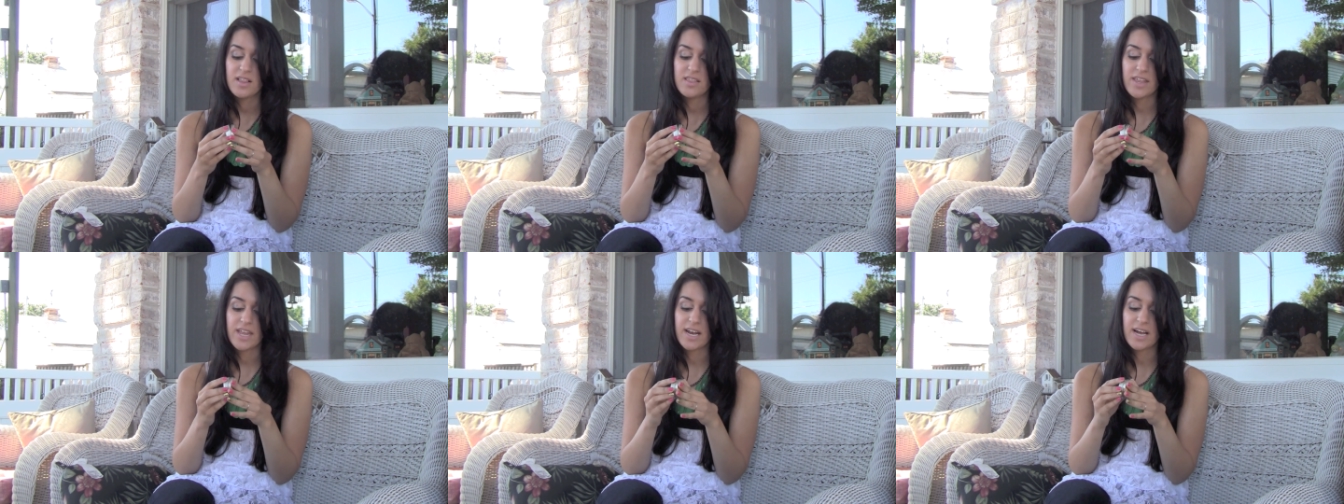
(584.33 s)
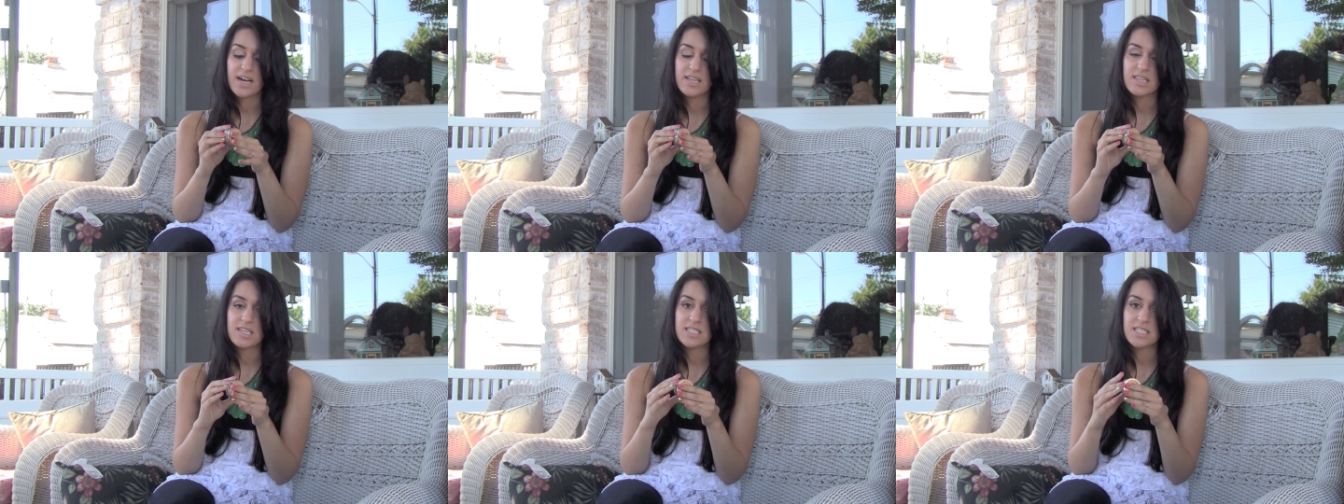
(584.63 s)
that
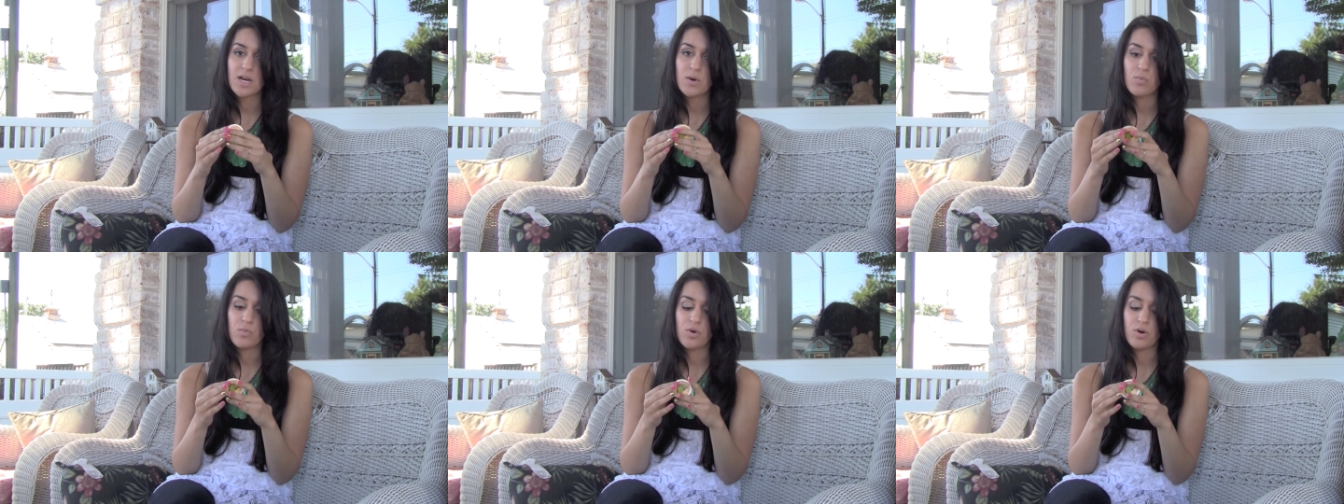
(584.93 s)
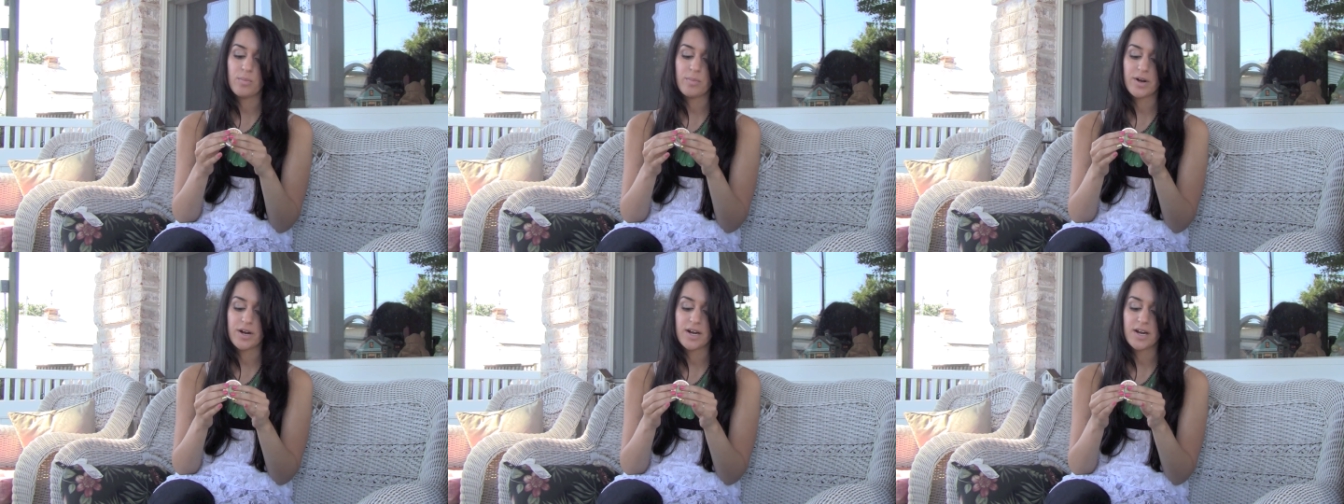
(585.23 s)
I got this at
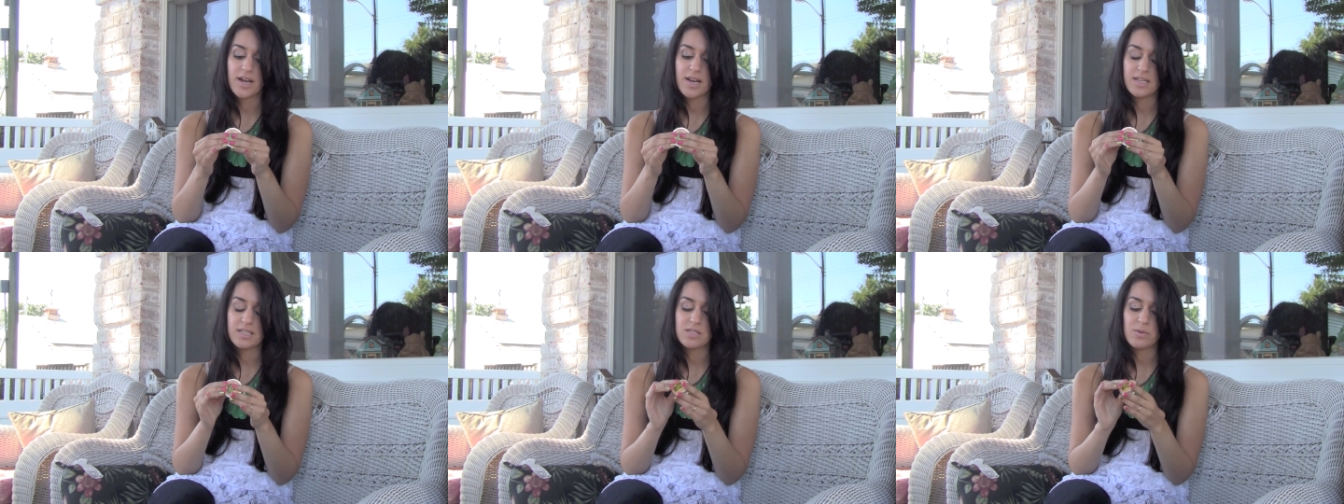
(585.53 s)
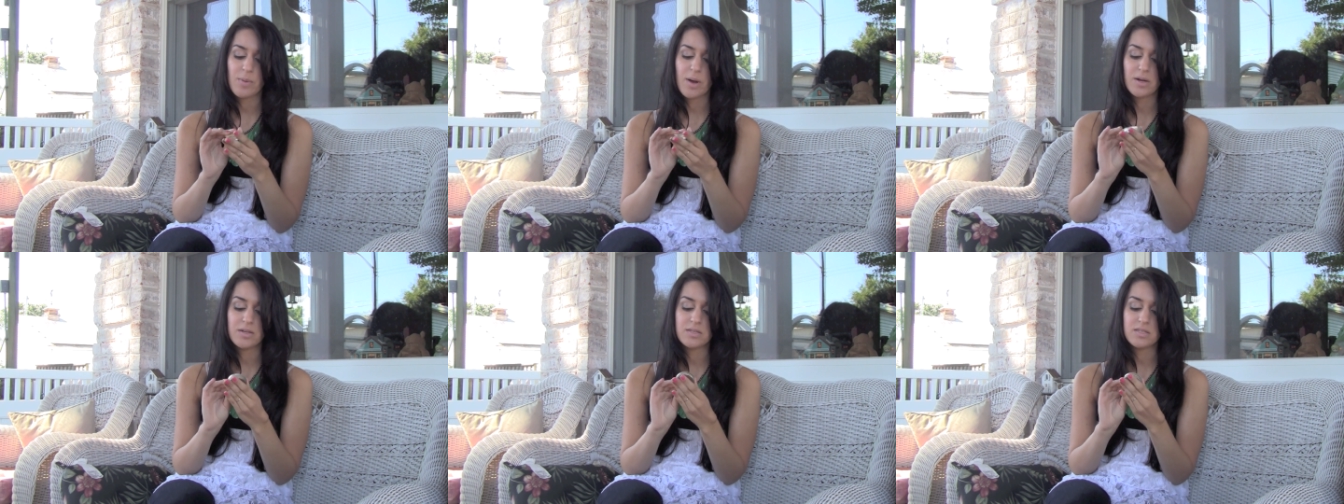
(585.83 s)
Walmart and
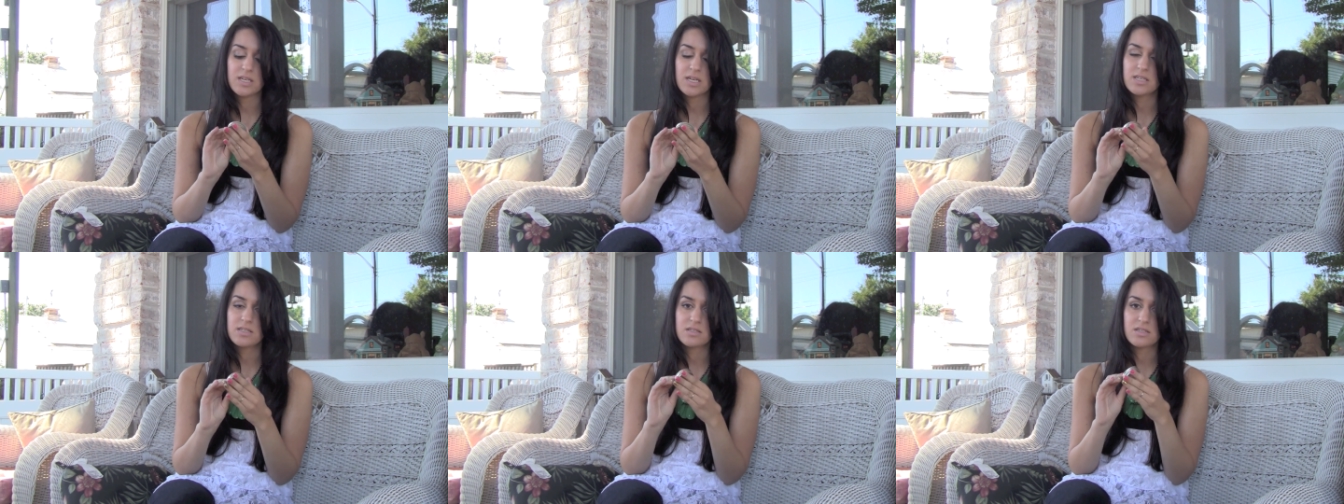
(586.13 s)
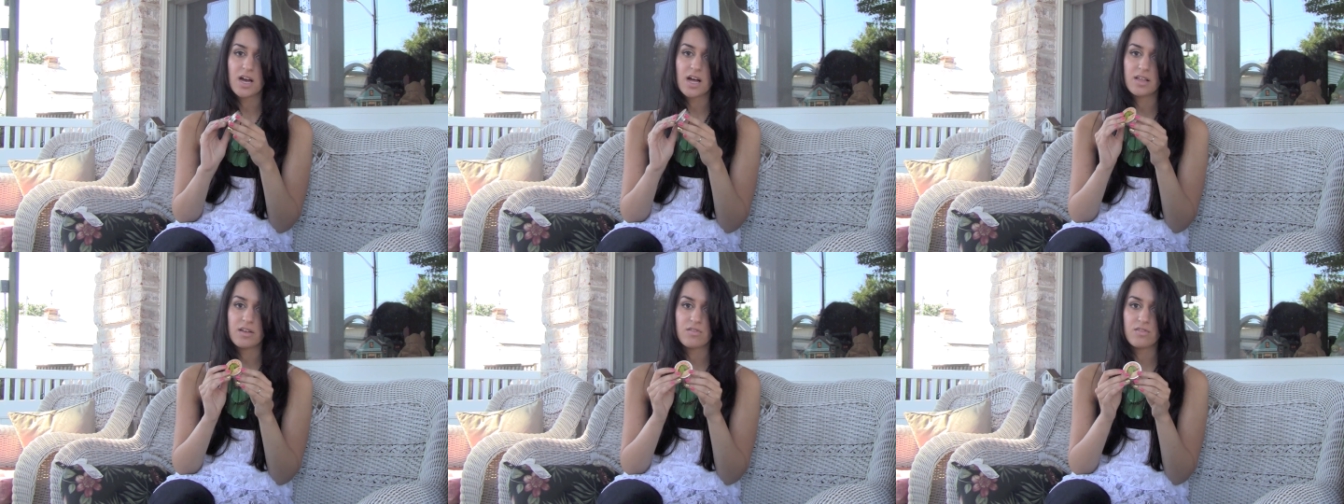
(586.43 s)
it's about six
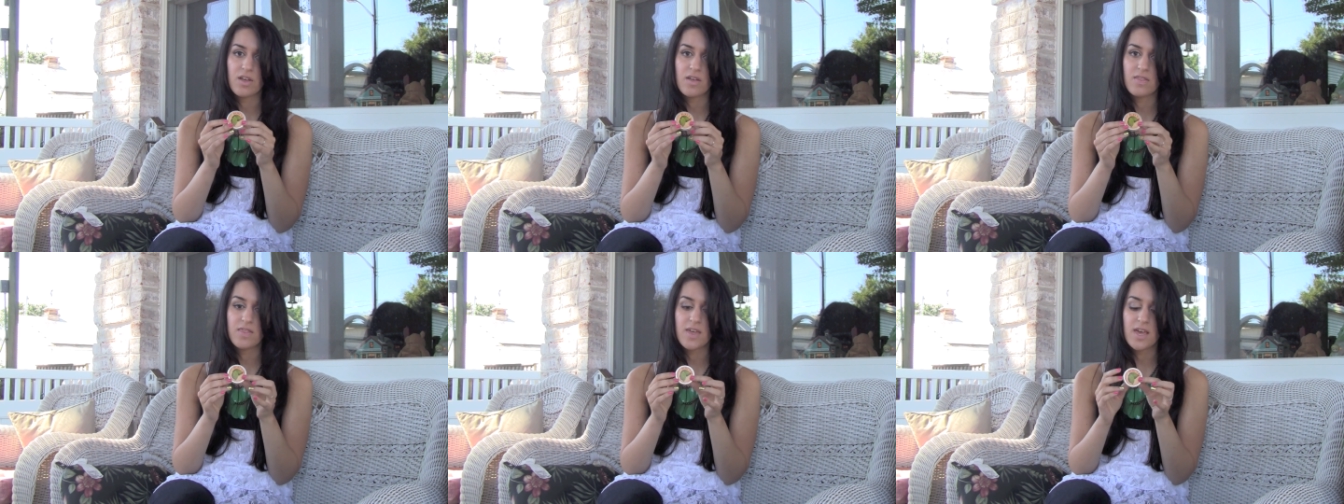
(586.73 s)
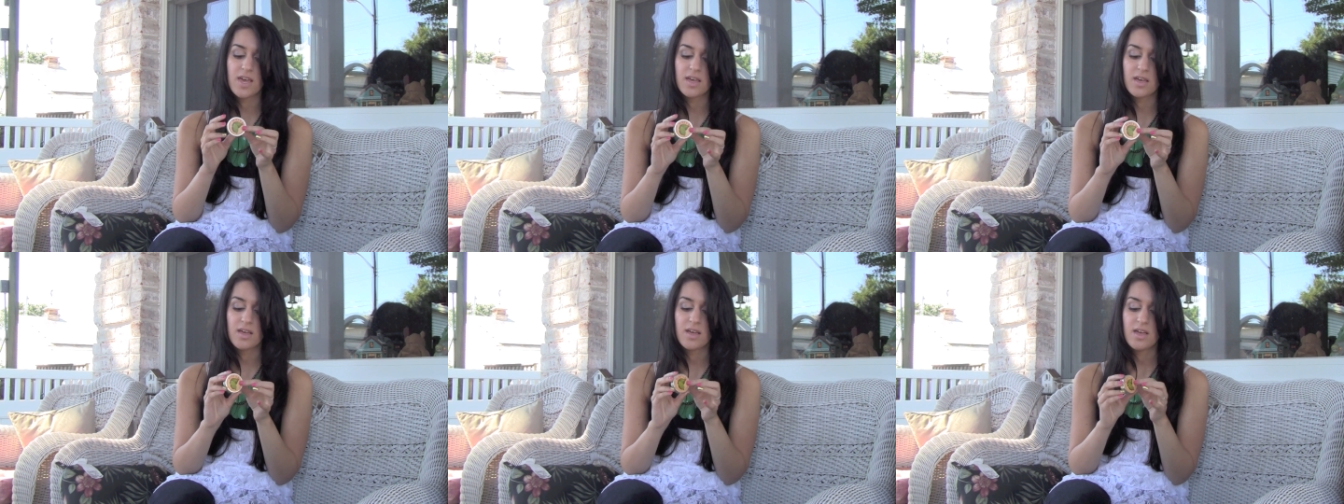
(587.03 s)
dollars I
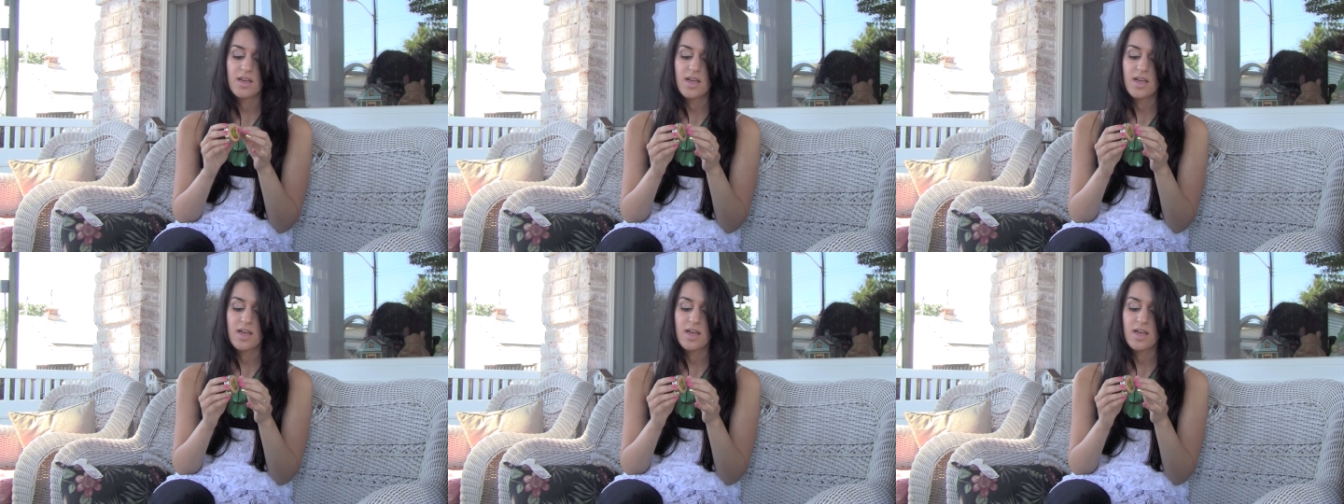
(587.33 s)
think.